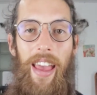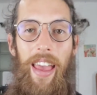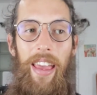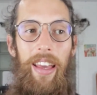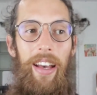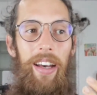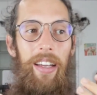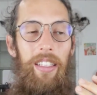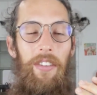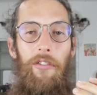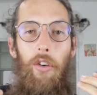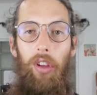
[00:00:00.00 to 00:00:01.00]

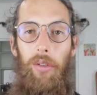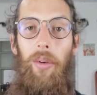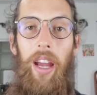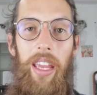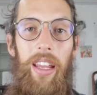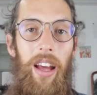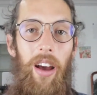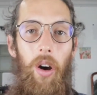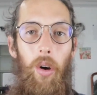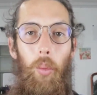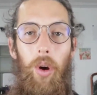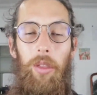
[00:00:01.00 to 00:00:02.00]
and forthright
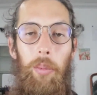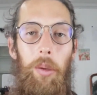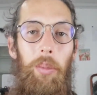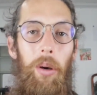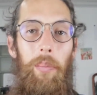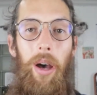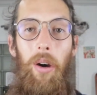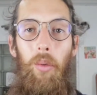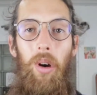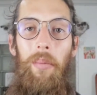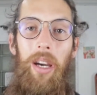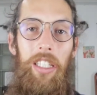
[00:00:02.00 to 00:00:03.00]
with people about
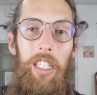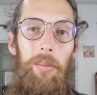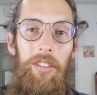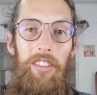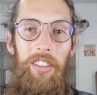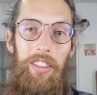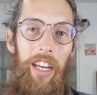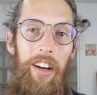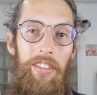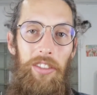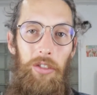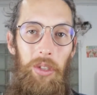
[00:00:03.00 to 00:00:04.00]
what my deepest
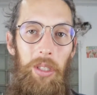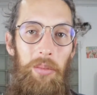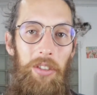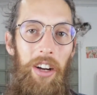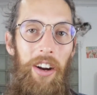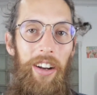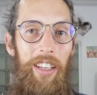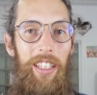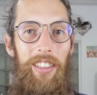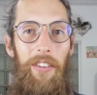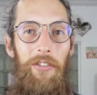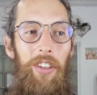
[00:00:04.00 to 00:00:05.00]
desires and dreams are,
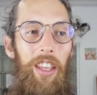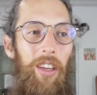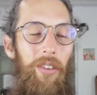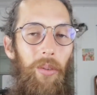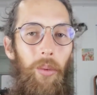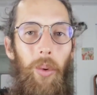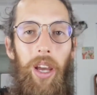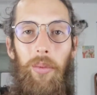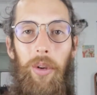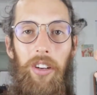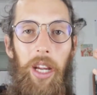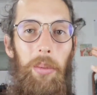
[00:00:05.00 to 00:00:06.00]
because I feel like when
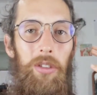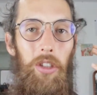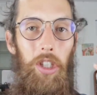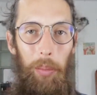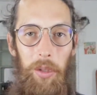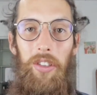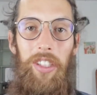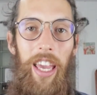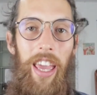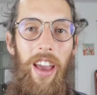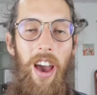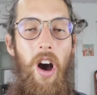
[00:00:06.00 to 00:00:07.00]
we're able to
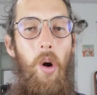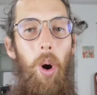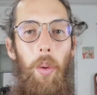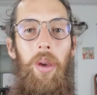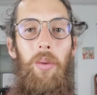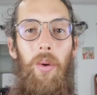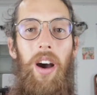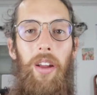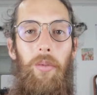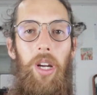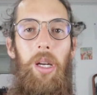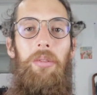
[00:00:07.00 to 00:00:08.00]
communicate what we
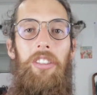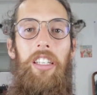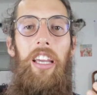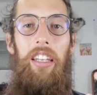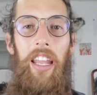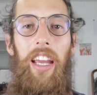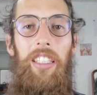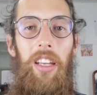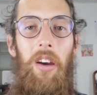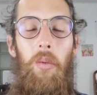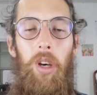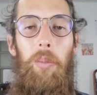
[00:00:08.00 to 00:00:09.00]
want, we're able to connect
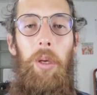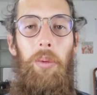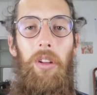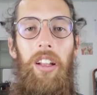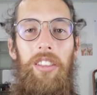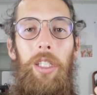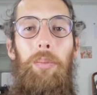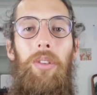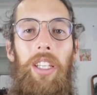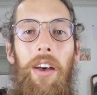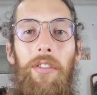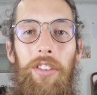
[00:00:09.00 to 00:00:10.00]
with people on deeper
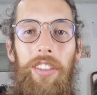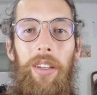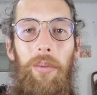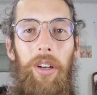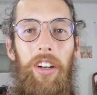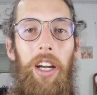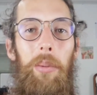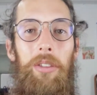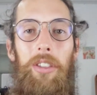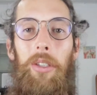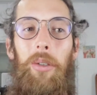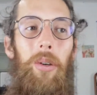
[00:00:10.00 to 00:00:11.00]
levels, and we're able
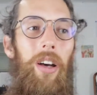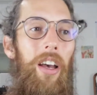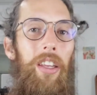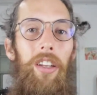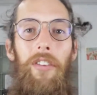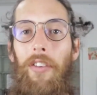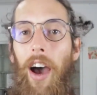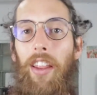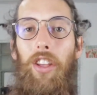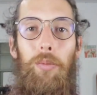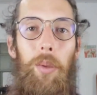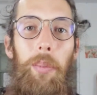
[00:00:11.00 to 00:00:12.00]
to
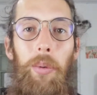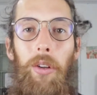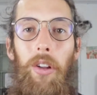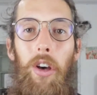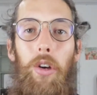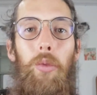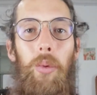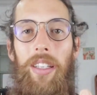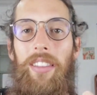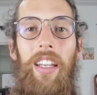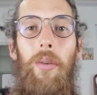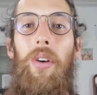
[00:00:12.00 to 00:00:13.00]
find those people who
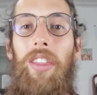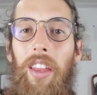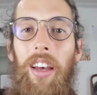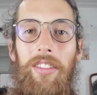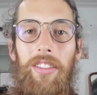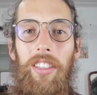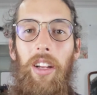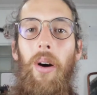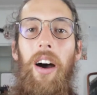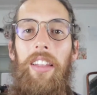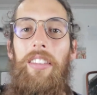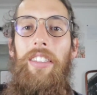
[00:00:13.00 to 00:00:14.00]
resonate with us
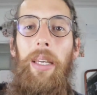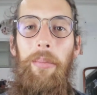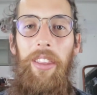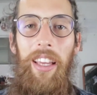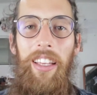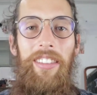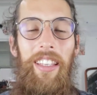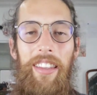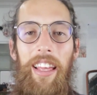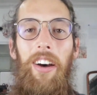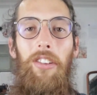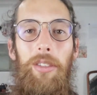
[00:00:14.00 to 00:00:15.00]
on these same things, and
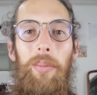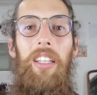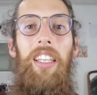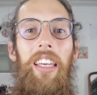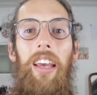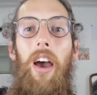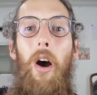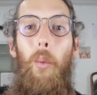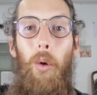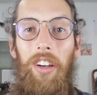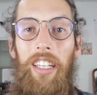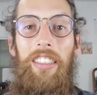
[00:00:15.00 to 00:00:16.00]
that ultimately
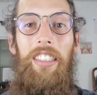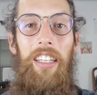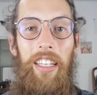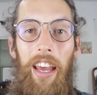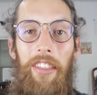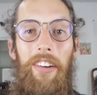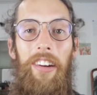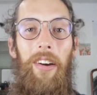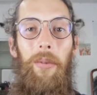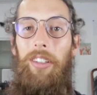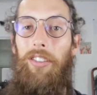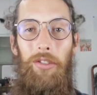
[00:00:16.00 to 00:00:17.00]
working together,
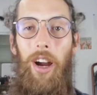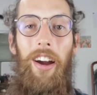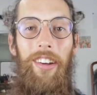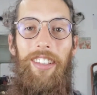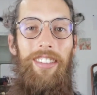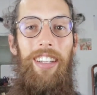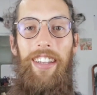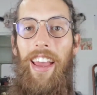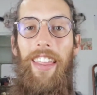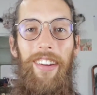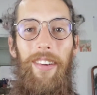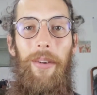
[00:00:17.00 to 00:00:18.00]
we're stronger
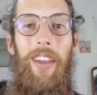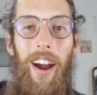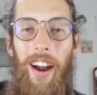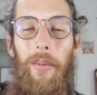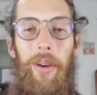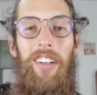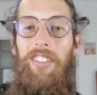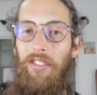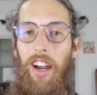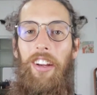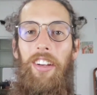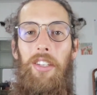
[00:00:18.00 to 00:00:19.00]
together. We are
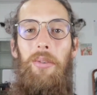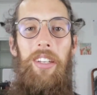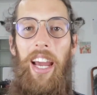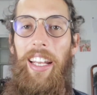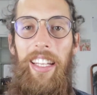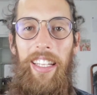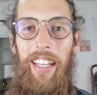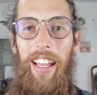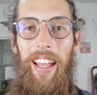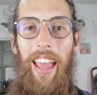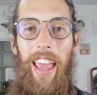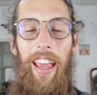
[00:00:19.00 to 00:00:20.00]
stronger united.
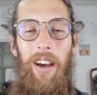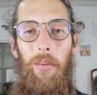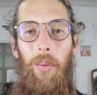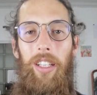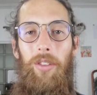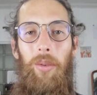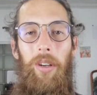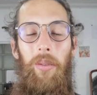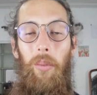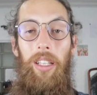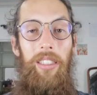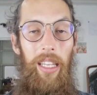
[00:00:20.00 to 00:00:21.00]
And once
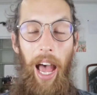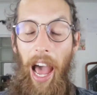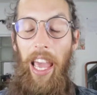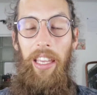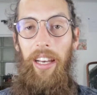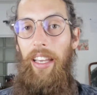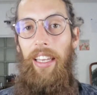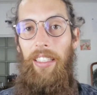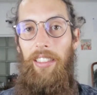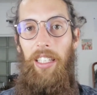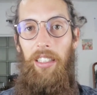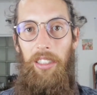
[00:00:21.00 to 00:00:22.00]
I
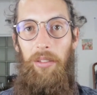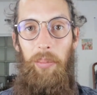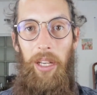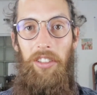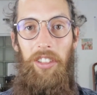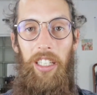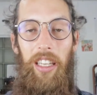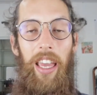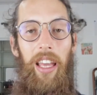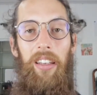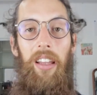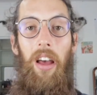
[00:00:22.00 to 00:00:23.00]
guess especially,
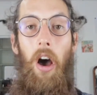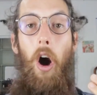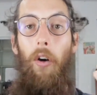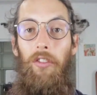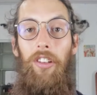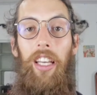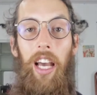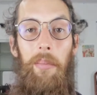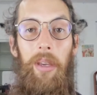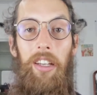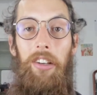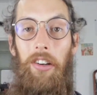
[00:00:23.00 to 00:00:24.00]
and hopefully
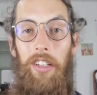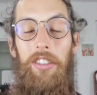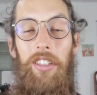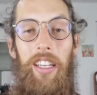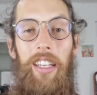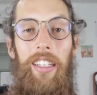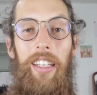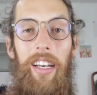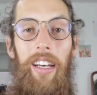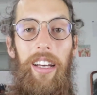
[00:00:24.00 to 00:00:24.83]
I'm encouraging and